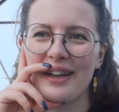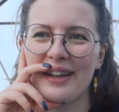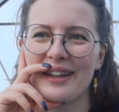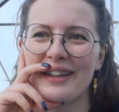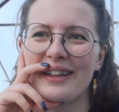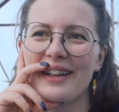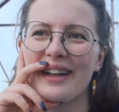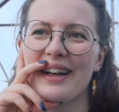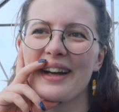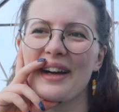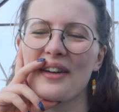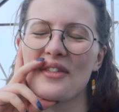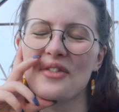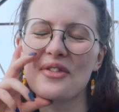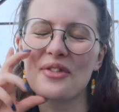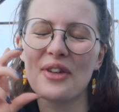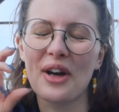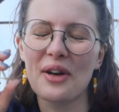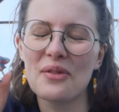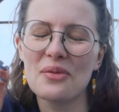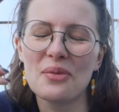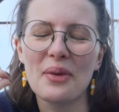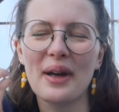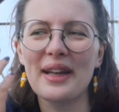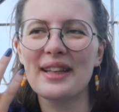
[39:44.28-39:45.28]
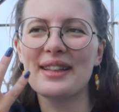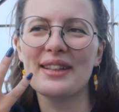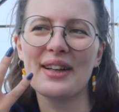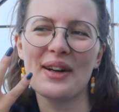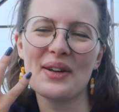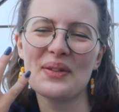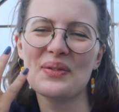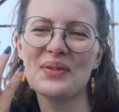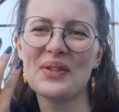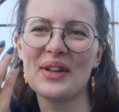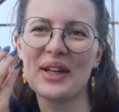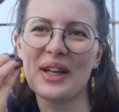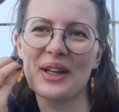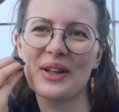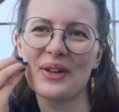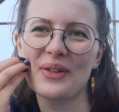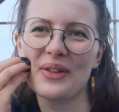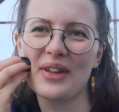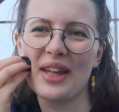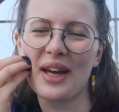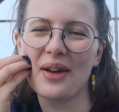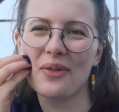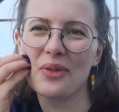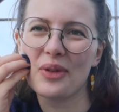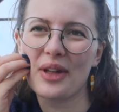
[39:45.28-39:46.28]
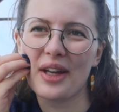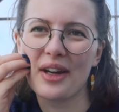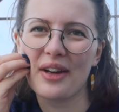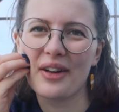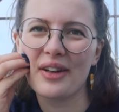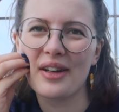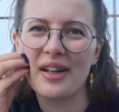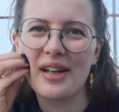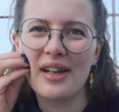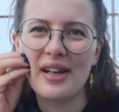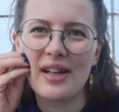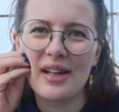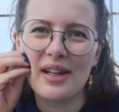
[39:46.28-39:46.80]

I wake up when I go down there.